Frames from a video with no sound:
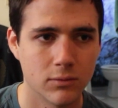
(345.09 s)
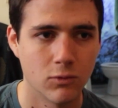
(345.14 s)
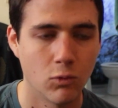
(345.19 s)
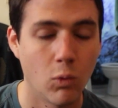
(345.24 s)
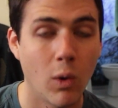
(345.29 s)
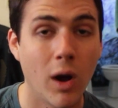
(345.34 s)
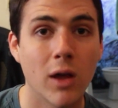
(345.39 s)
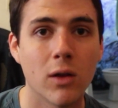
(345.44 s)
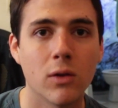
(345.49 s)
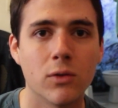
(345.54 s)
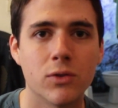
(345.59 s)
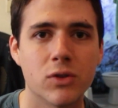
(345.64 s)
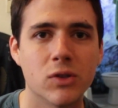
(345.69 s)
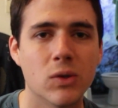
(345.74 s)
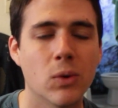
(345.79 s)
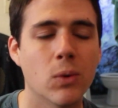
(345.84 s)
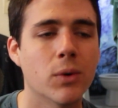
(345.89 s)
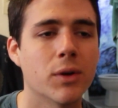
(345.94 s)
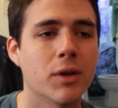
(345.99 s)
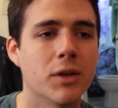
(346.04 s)
wild
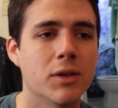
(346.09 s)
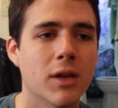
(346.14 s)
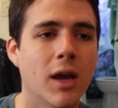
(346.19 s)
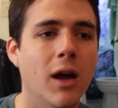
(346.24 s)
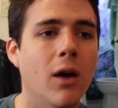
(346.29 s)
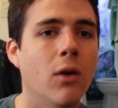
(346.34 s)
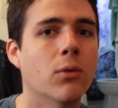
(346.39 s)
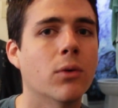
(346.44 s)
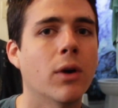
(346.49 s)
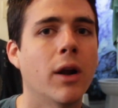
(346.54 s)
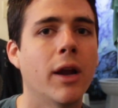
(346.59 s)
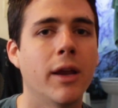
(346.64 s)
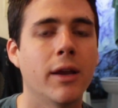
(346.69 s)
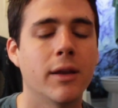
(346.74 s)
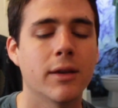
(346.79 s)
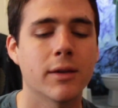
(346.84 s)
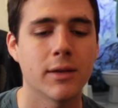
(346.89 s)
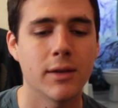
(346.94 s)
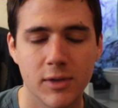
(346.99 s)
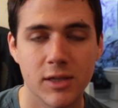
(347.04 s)
stories
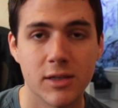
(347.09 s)
outright